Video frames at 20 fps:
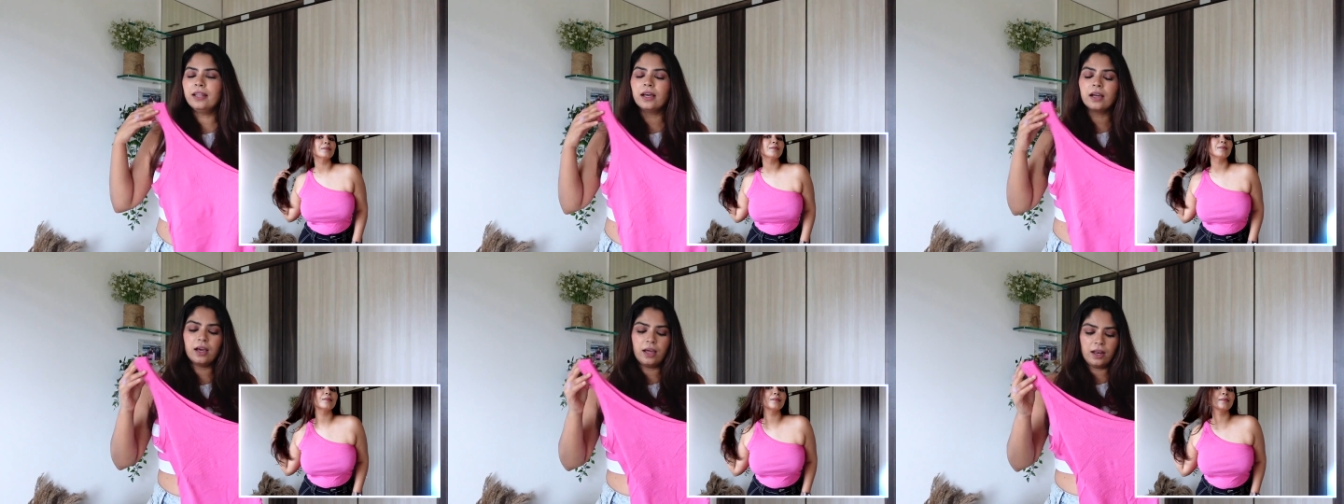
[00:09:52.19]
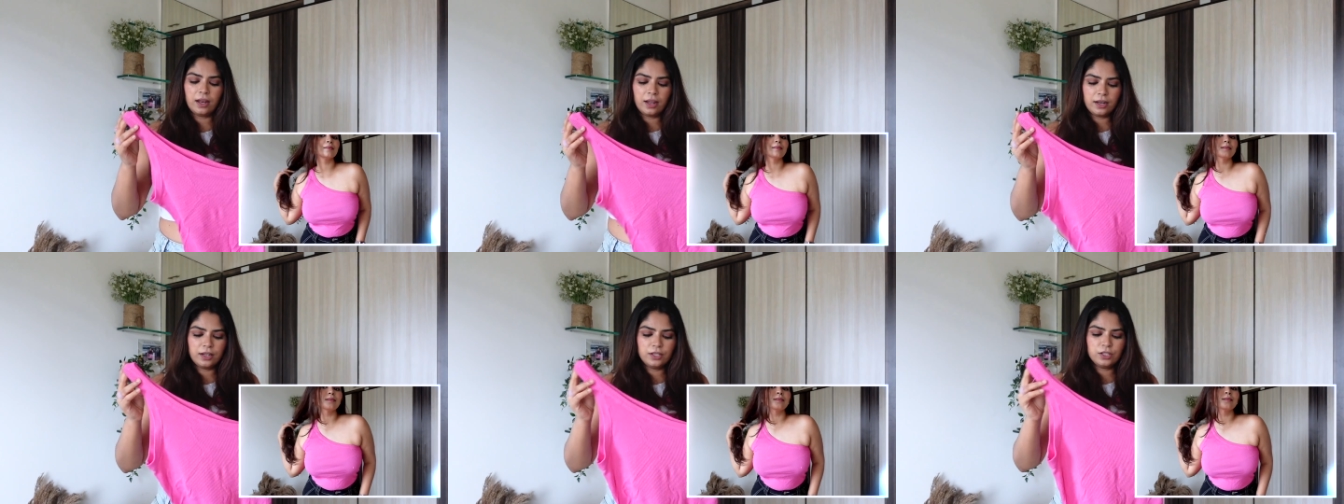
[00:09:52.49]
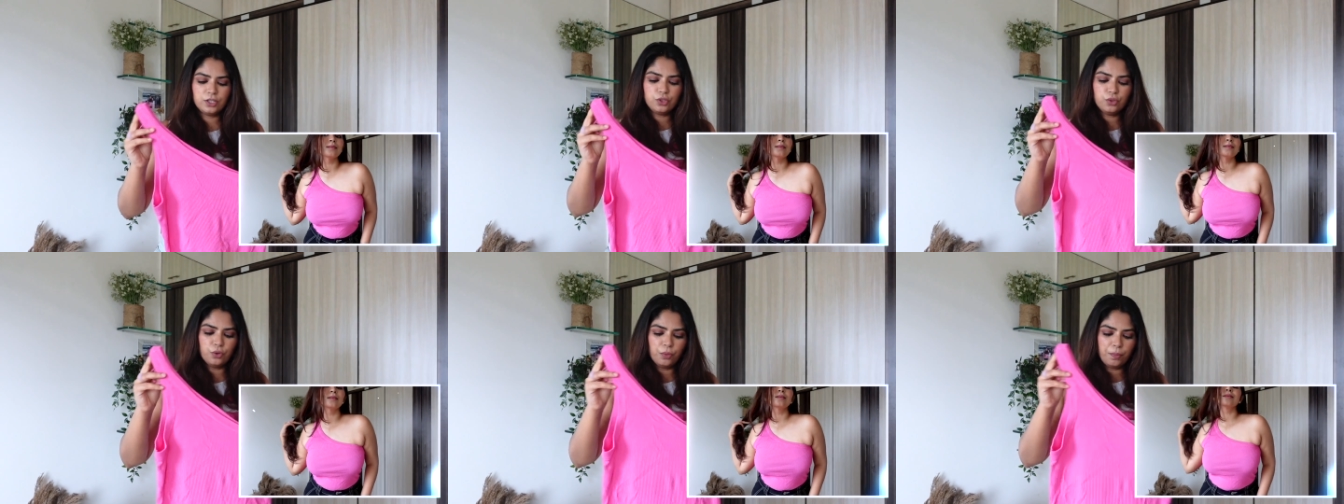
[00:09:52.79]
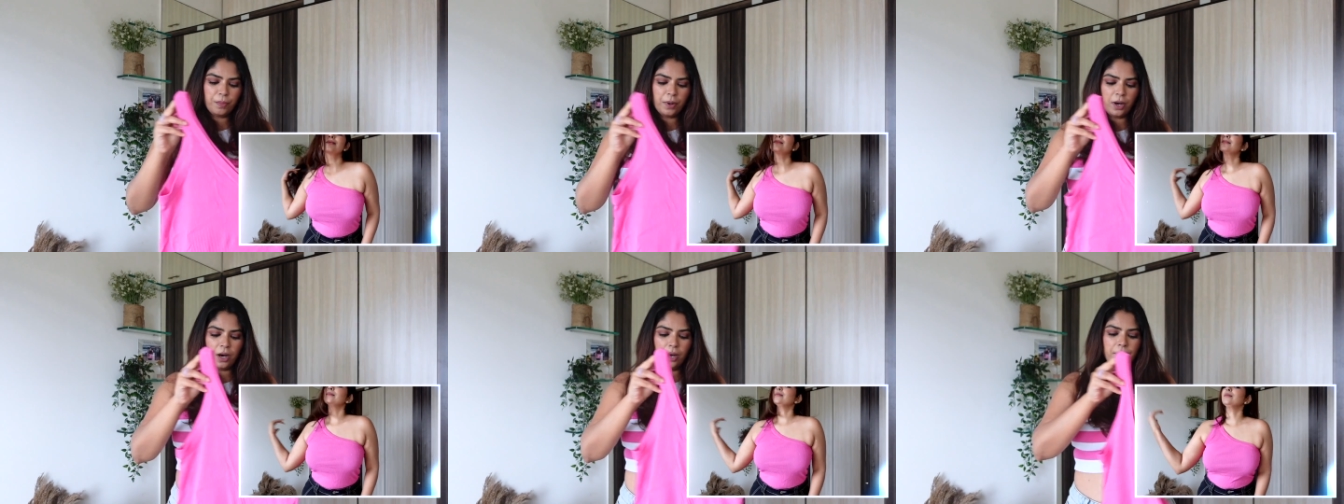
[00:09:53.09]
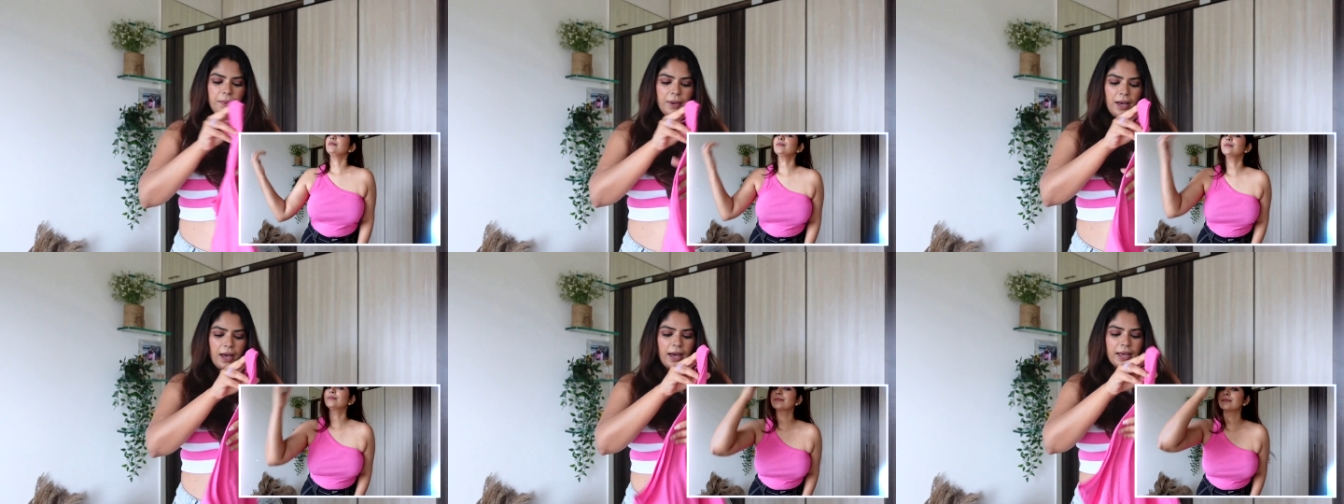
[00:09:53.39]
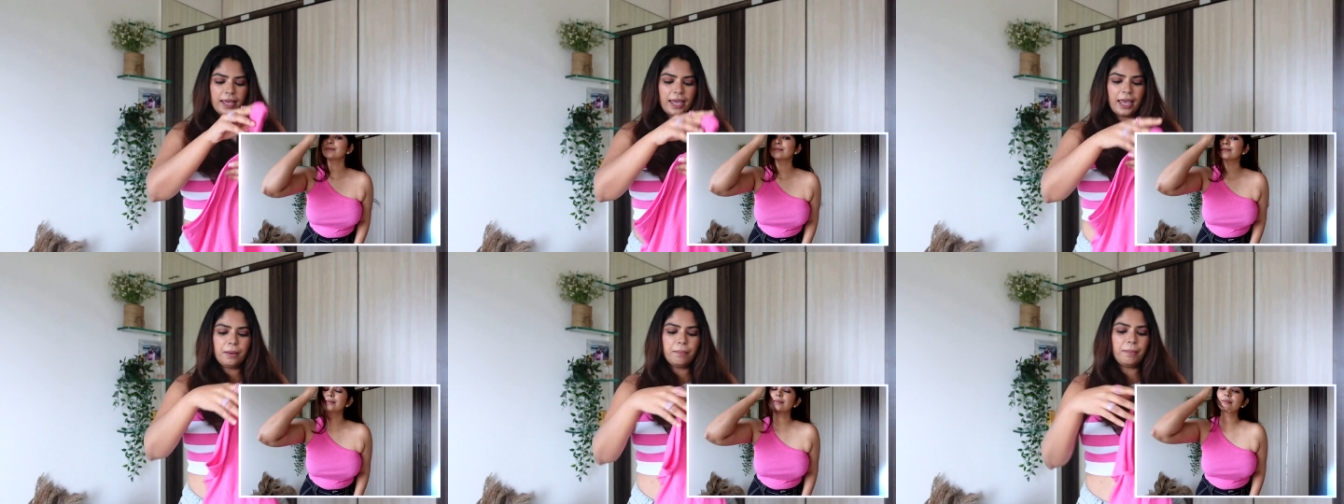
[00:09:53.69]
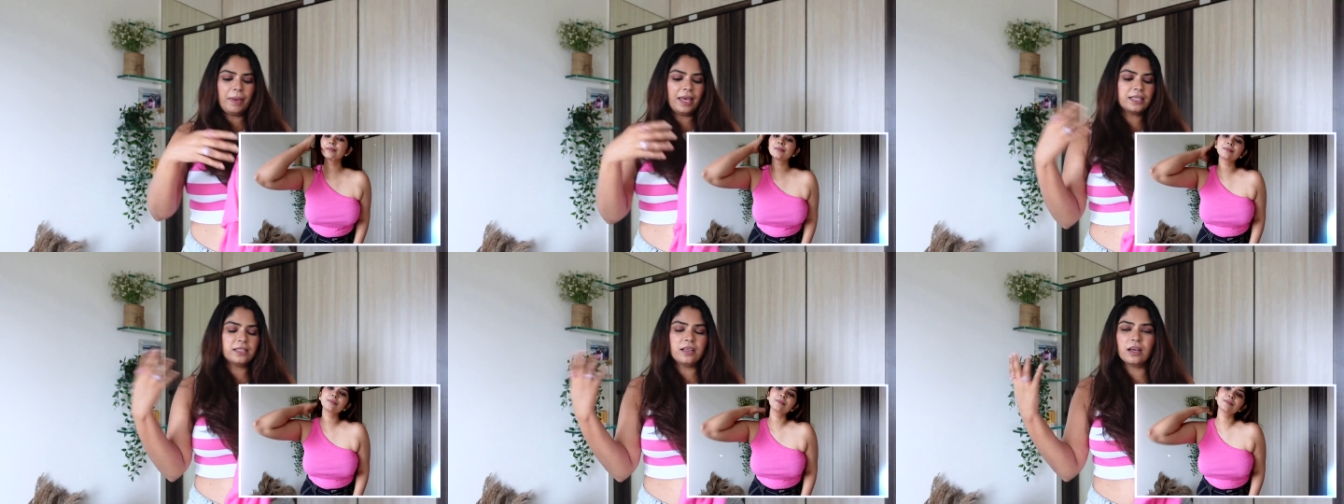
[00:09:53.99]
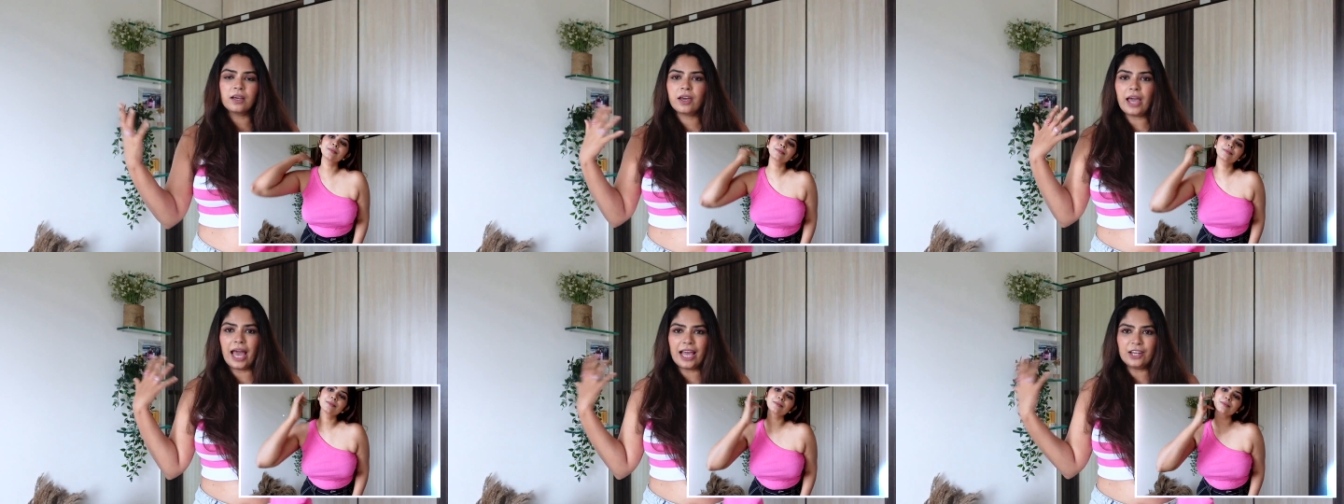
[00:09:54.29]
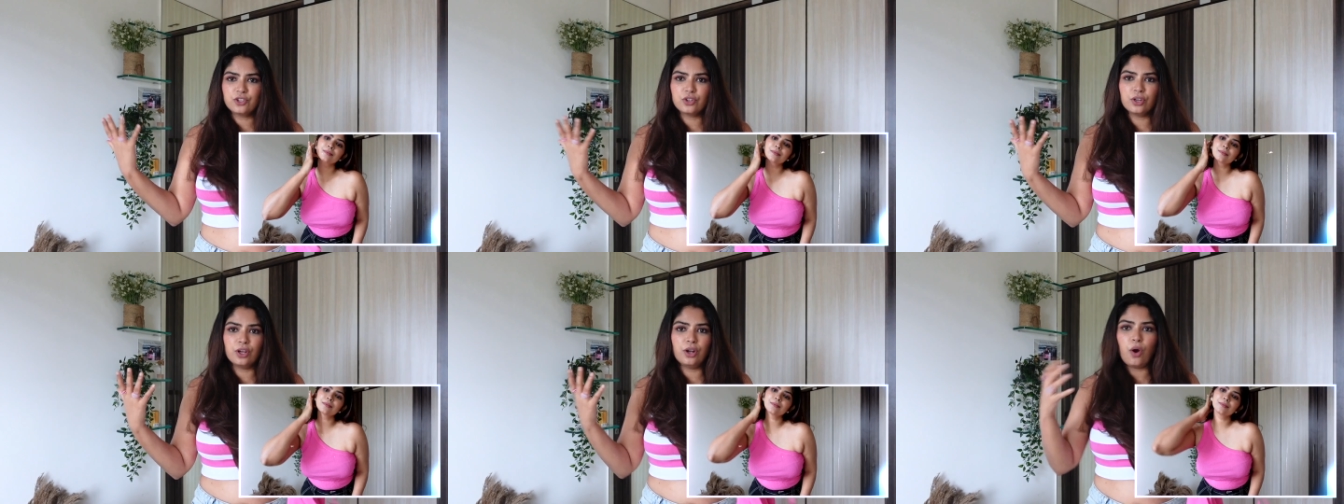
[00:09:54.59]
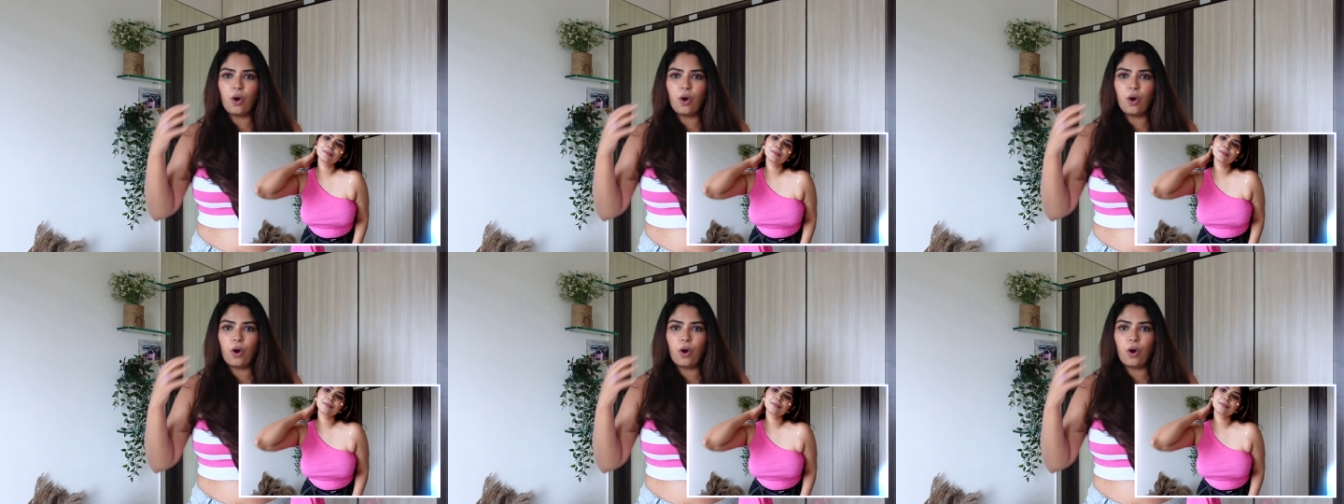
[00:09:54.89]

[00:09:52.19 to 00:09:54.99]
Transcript: The color is superb. Again, makes a casual